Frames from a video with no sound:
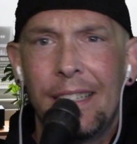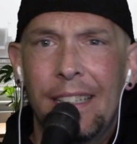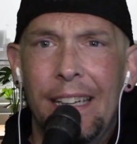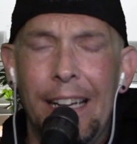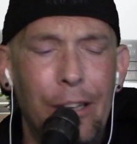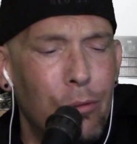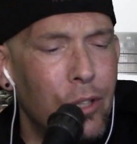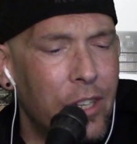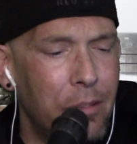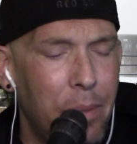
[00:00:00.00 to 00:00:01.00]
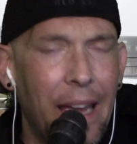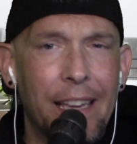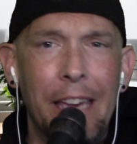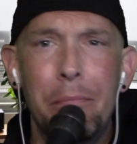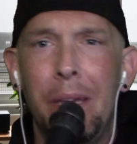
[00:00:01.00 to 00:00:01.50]
And I know looking
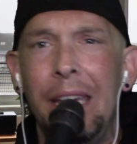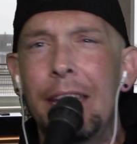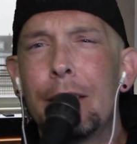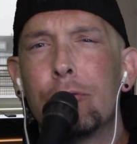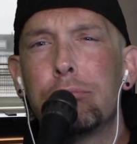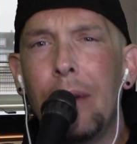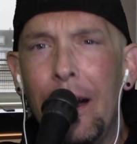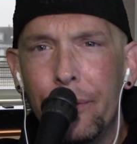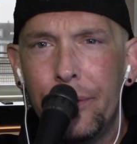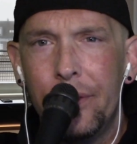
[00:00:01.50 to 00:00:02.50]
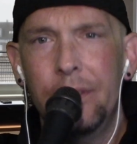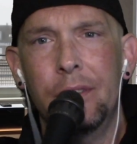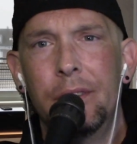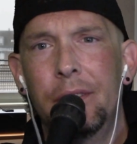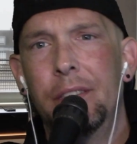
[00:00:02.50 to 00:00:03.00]
back at me is rough.
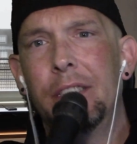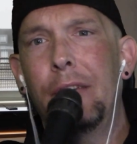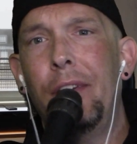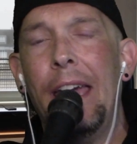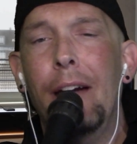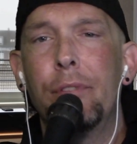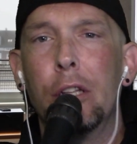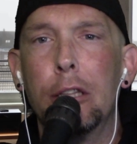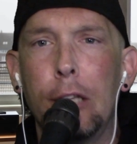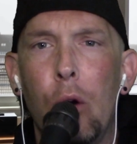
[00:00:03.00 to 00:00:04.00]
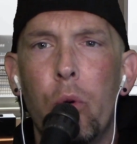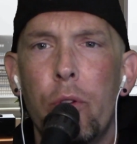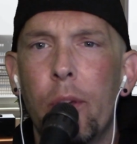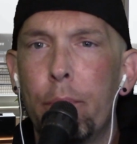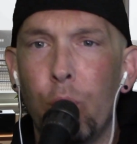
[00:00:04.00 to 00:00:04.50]
If you have to lower
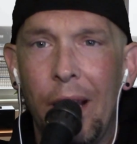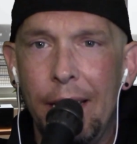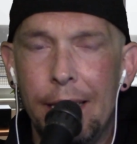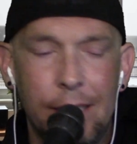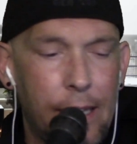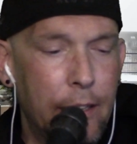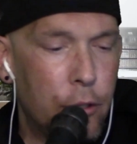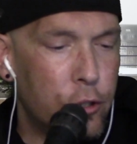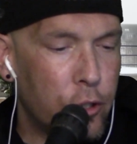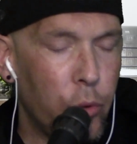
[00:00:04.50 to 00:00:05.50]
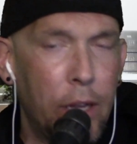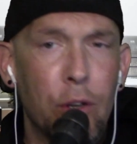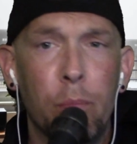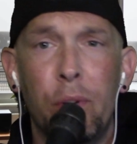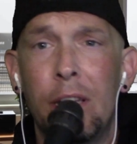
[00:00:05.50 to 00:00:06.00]
the brightness on your screen
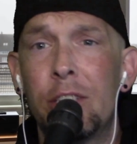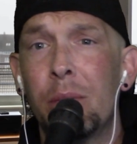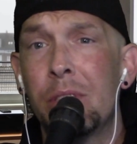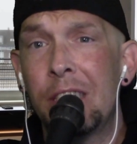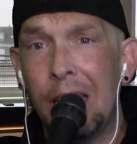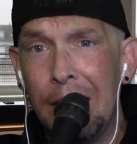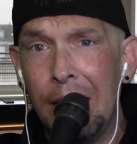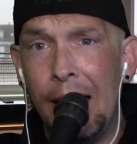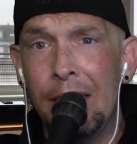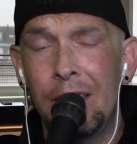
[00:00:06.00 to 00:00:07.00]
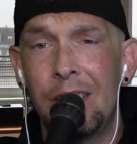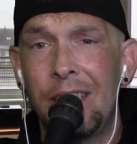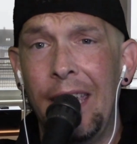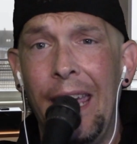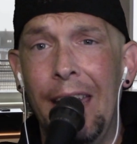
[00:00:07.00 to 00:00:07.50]
or put on some sunglasses
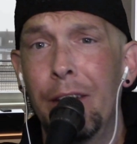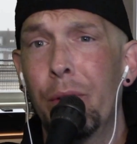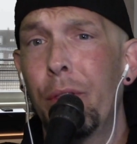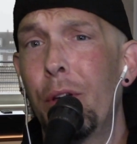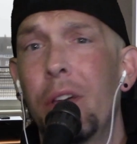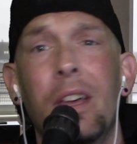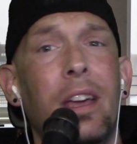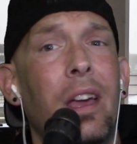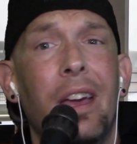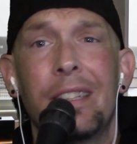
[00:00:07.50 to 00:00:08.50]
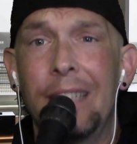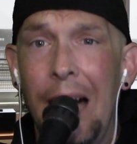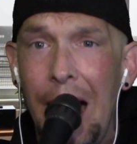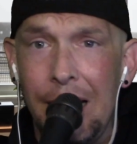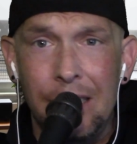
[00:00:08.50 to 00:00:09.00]
to handle the
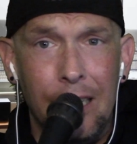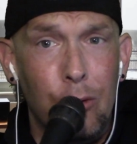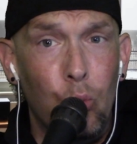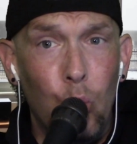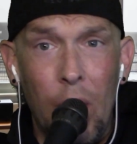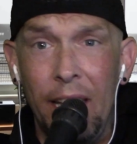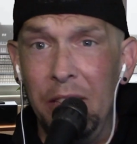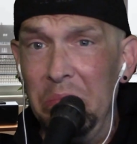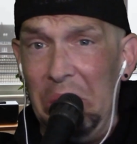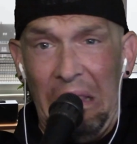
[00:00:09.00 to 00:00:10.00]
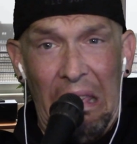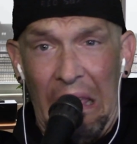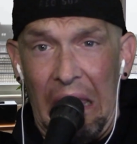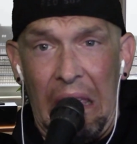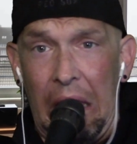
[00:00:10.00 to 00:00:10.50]
toxic white
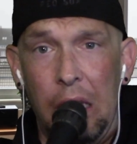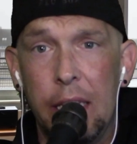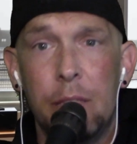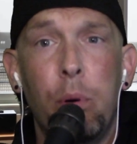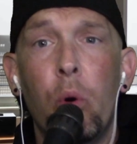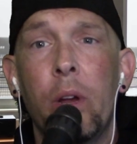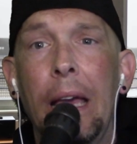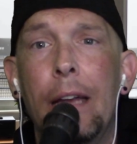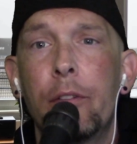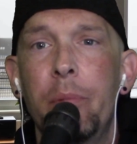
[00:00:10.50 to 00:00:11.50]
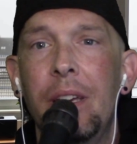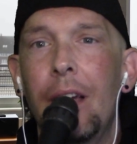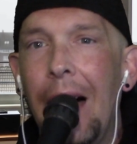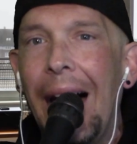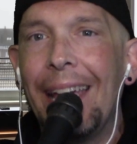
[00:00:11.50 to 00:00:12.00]
ugh that's pouring out of
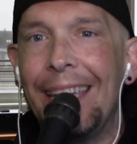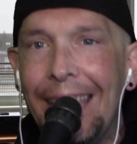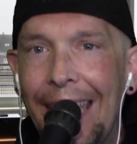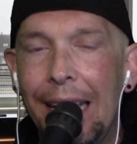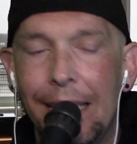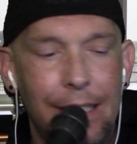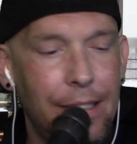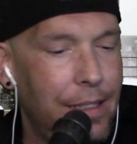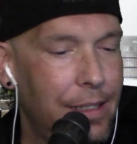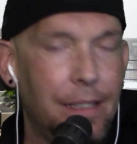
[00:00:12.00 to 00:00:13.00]
me, I get it.